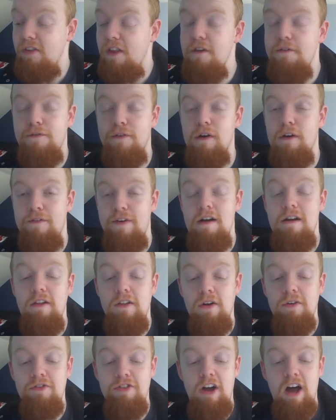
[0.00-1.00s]
for a very
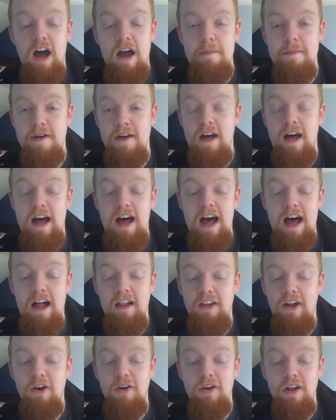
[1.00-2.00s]
long time, uh,
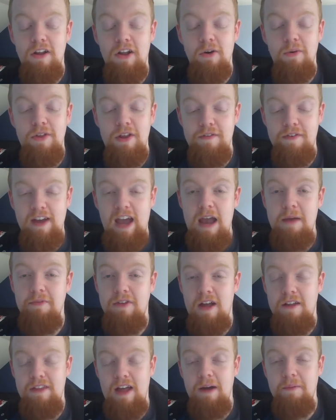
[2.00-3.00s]
along along with the other games
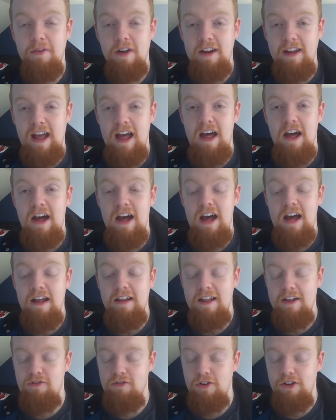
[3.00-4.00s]
that, that I'm going to get uh,
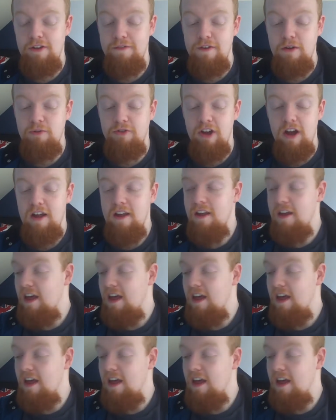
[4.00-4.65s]
later on in the future.